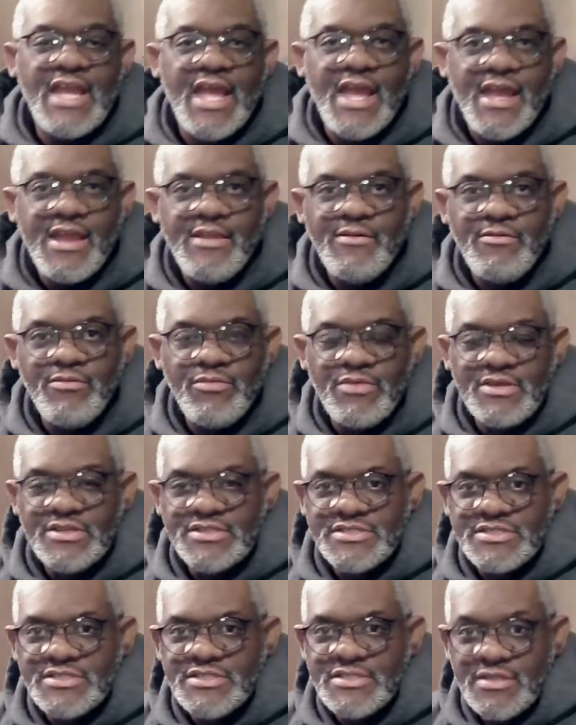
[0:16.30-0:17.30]
I
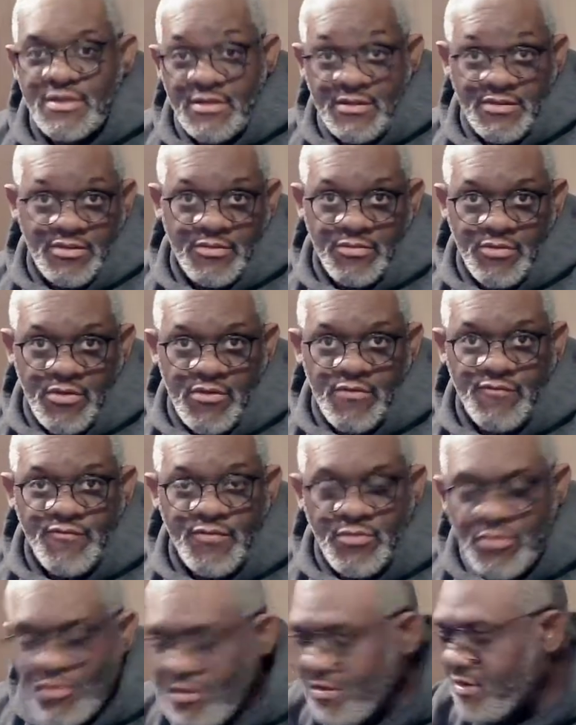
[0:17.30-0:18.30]
was on the road
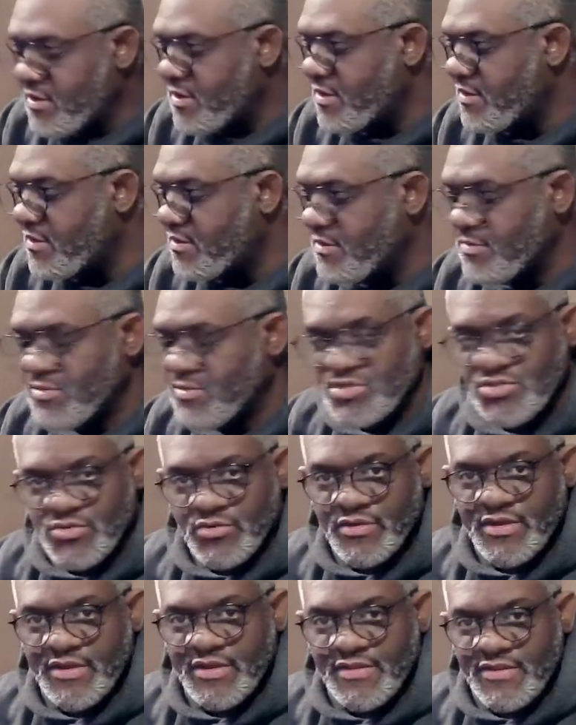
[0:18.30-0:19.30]
for work the
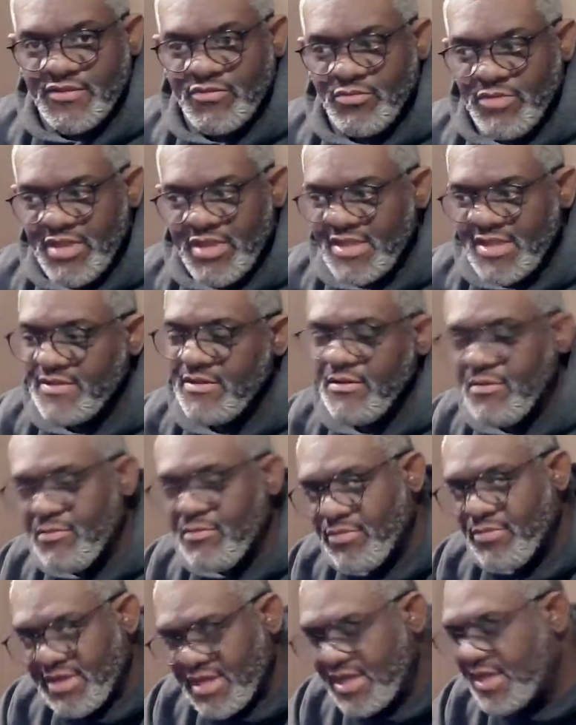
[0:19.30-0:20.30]
majority of this week so
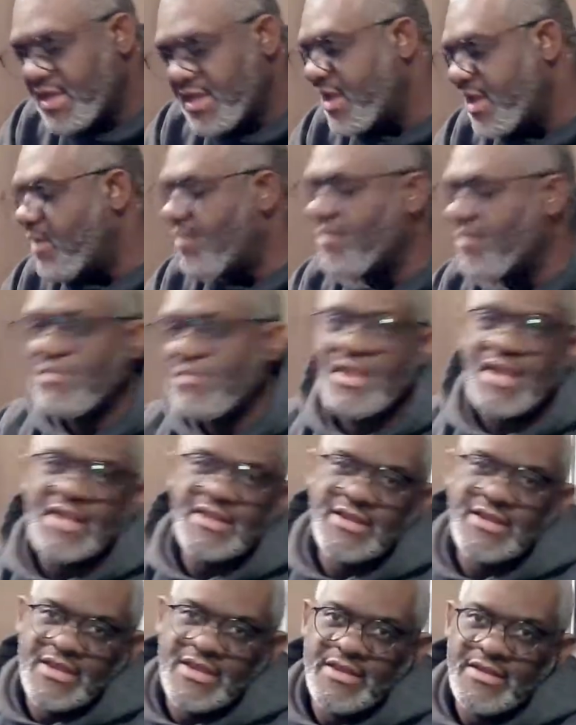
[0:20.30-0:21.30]
we didn't get a whole lot
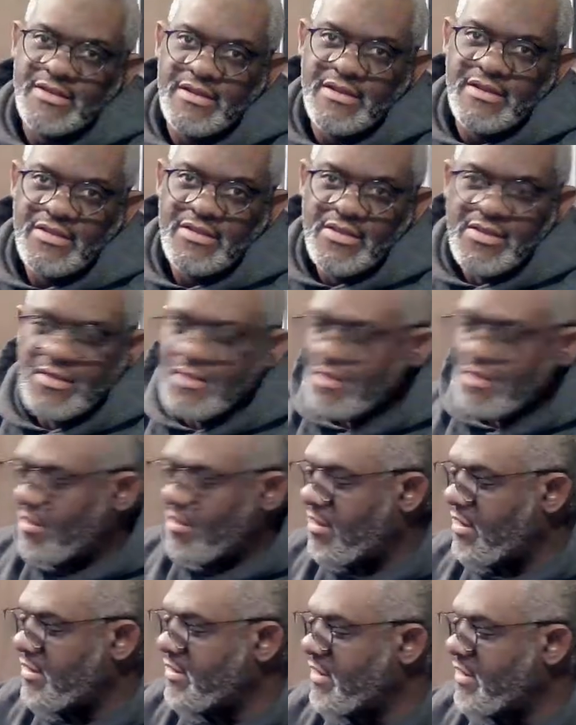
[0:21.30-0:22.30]
done
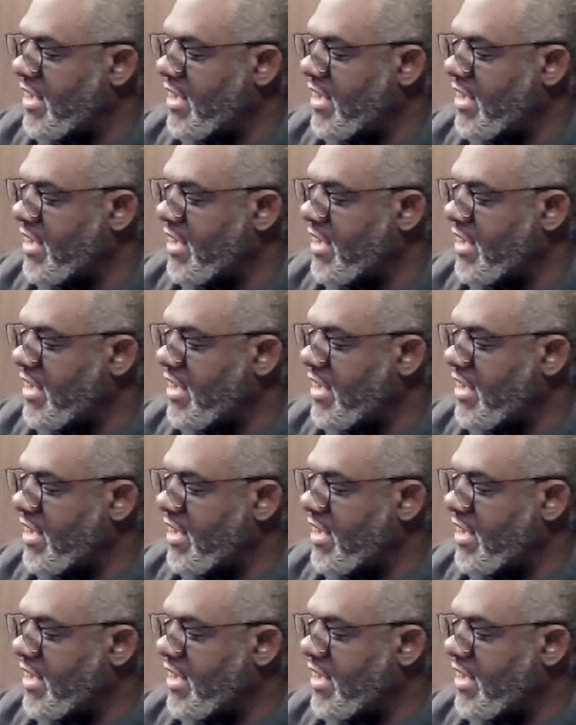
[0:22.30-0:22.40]
on the